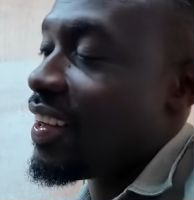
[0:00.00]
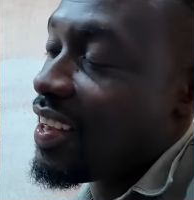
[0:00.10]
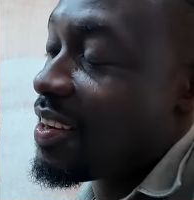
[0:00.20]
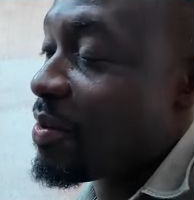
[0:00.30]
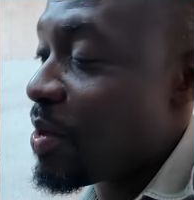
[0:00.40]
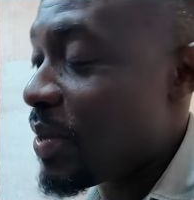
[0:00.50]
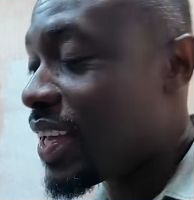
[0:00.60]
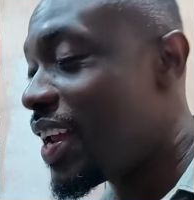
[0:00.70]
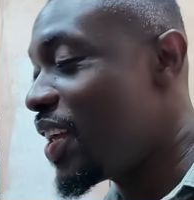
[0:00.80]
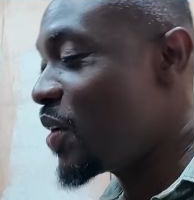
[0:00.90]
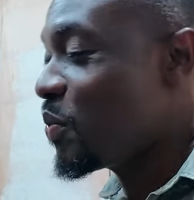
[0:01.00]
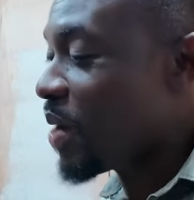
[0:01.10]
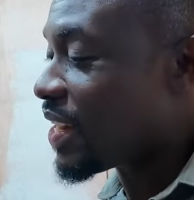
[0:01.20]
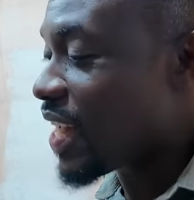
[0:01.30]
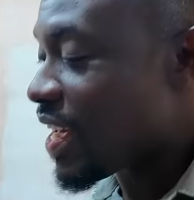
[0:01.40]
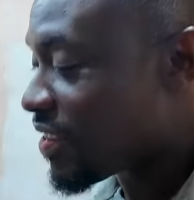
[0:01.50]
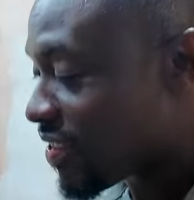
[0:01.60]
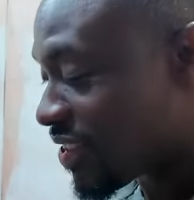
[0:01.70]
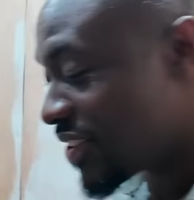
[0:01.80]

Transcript: I don't know, maybe Kenya no man nice.